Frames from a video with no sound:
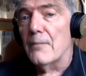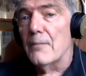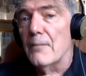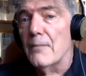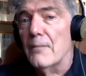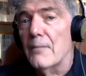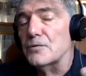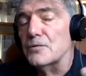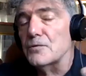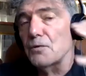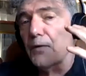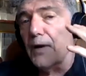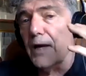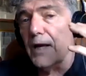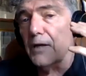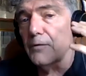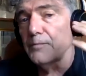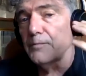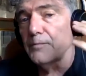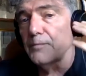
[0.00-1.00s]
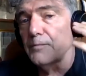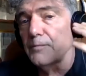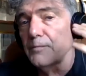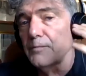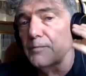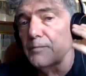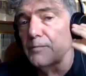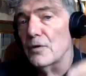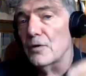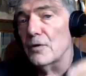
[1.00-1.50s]
But it also
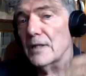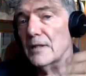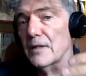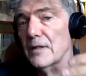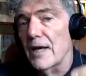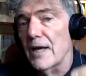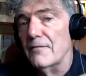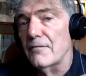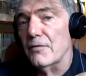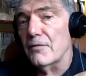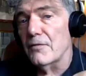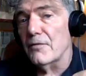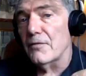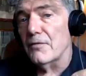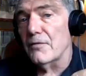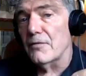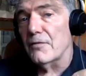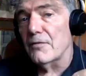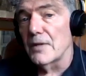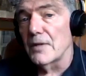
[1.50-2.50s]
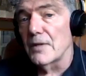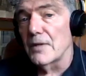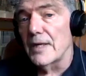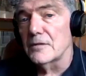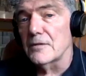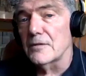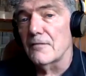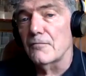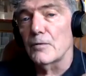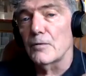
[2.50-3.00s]
helps you look at life through the
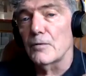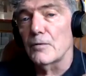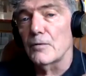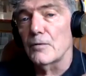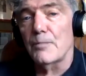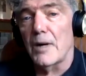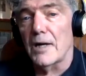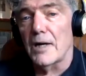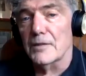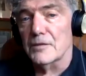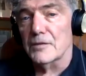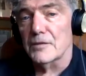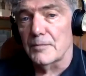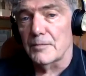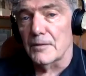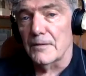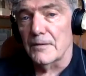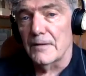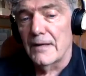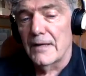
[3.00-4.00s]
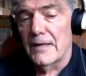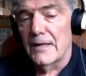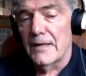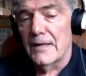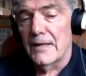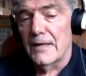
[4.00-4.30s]
lens of what's possible.